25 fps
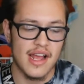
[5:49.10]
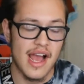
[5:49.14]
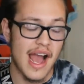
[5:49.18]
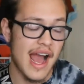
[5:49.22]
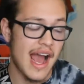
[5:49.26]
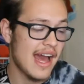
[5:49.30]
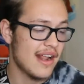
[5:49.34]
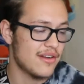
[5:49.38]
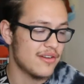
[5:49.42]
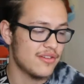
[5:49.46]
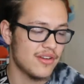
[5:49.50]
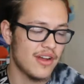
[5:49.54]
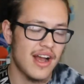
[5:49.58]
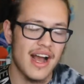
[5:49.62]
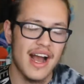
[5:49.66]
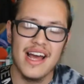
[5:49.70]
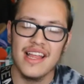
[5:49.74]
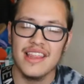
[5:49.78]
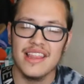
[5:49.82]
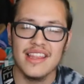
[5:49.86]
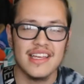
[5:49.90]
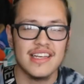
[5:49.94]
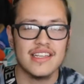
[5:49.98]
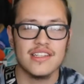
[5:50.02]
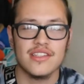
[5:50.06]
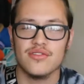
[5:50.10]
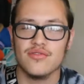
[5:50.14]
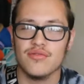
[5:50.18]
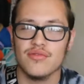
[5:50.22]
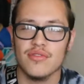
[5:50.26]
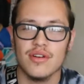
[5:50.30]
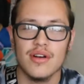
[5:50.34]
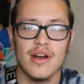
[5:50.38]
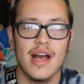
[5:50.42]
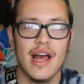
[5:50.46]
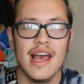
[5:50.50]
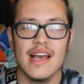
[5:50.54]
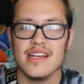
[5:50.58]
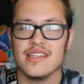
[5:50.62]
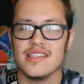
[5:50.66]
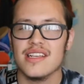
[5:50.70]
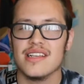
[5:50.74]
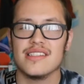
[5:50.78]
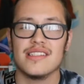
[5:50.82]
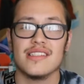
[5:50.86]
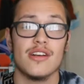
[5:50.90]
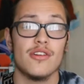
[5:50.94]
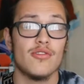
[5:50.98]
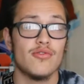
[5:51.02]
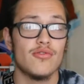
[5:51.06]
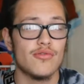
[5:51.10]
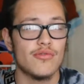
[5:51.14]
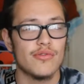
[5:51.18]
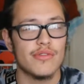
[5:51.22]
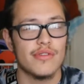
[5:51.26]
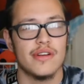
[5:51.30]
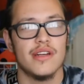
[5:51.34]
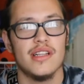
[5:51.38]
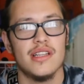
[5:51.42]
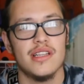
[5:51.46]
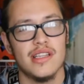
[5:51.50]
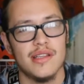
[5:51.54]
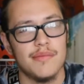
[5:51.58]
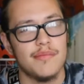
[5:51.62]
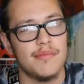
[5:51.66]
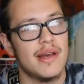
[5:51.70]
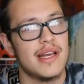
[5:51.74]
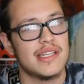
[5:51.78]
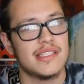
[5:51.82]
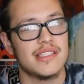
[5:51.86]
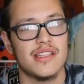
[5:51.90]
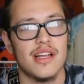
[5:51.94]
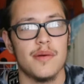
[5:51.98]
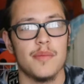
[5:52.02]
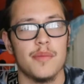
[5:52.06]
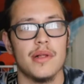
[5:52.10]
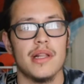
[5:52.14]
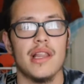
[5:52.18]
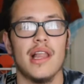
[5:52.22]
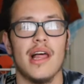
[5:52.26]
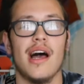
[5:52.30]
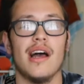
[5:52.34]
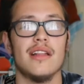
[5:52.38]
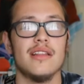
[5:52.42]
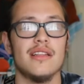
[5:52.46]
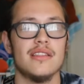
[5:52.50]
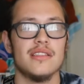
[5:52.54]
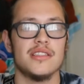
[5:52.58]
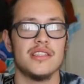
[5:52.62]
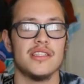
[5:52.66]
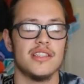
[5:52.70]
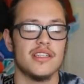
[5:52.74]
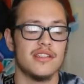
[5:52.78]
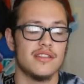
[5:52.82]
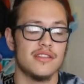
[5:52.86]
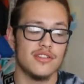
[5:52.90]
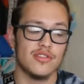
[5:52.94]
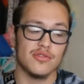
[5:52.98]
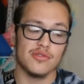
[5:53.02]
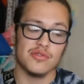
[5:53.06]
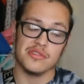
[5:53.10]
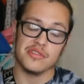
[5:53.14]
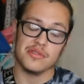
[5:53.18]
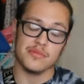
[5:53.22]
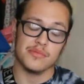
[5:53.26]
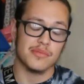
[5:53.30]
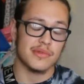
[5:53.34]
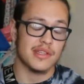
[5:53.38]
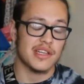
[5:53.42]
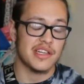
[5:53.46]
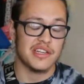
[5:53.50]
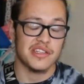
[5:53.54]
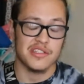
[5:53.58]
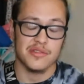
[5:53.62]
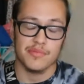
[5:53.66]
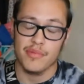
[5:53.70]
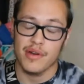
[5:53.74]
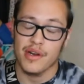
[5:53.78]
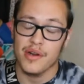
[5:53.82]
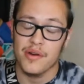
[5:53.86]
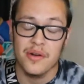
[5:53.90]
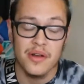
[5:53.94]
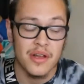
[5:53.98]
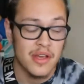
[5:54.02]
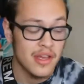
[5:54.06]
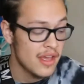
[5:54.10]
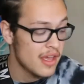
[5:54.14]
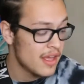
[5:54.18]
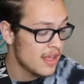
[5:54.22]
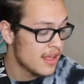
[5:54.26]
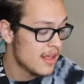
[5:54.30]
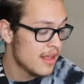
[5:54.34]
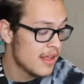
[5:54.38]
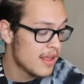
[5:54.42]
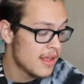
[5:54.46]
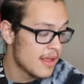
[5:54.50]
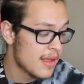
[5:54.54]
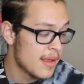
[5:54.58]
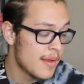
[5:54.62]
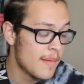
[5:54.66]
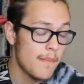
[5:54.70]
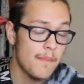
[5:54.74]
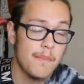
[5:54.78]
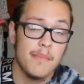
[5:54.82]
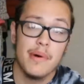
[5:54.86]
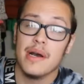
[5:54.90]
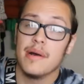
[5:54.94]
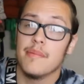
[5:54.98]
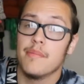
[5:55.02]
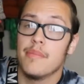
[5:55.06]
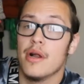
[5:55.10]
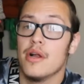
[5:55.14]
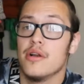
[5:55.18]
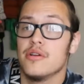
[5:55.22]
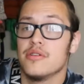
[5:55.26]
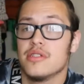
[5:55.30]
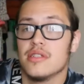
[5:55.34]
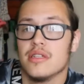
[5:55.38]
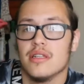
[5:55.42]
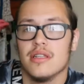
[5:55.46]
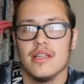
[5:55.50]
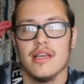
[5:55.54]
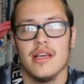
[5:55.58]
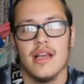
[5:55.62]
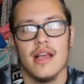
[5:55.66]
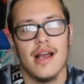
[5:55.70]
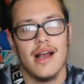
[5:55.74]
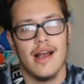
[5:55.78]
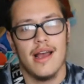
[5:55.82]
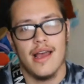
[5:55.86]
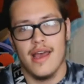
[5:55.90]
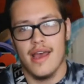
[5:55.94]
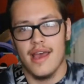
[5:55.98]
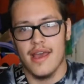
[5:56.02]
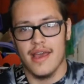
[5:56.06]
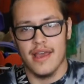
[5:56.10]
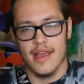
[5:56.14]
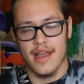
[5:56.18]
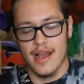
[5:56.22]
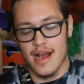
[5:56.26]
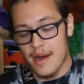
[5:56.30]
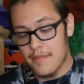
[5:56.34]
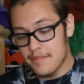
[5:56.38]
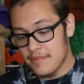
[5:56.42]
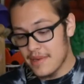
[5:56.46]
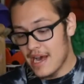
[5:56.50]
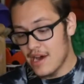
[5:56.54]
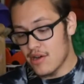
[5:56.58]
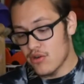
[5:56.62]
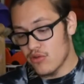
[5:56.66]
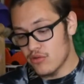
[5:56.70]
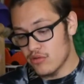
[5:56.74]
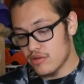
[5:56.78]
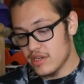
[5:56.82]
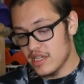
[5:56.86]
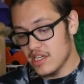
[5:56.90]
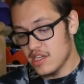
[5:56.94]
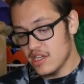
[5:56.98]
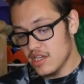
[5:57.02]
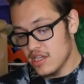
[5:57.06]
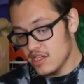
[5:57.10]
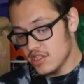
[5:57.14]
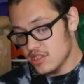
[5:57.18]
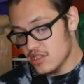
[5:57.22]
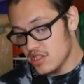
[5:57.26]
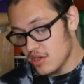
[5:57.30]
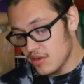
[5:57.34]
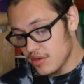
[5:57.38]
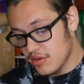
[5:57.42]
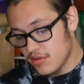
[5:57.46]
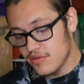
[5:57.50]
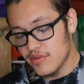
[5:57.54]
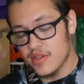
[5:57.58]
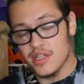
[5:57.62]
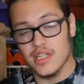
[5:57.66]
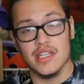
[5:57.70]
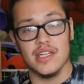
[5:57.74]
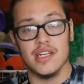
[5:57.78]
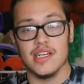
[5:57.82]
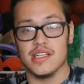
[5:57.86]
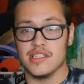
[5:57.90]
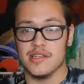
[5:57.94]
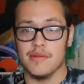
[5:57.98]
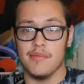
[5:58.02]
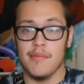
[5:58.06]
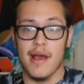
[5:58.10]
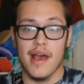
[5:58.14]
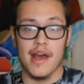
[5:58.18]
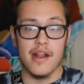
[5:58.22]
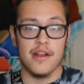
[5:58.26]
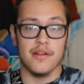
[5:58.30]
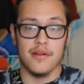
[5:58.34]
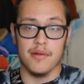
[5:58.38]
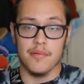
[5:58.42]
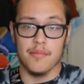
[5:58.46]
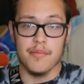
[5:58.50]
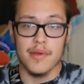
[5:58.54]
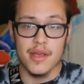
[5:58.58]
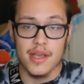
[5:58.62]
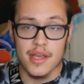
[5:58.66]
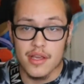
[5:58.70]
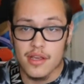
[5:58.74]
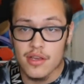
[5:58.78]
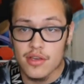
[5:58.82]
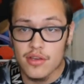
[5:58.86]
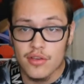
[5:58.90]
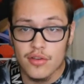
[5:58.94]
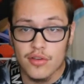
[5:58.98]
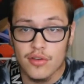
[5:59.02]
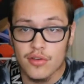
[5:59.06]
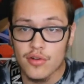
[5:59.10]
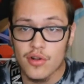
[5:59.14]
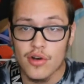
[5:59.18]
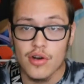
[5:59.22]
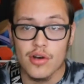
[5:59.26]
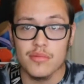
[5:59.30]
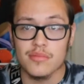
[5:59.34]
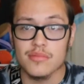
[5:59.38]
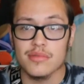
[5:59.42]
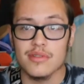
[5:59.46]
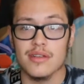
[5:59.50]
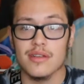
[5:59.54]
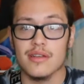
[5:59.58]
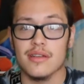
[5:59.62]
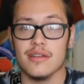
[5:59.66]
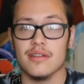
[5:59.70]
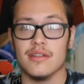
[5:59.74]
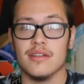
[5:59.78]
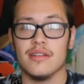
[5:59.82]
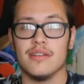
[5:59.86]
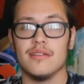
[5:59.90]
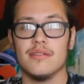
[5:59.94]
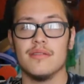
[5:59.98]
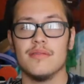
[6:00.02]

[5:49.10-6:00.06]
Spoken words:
I don't know, I think it's real, XXL really messed up a lot this year doing some things, bro. But personally, hey, I'm not on it, so it really doesn't matter to me, you know what I'm saying?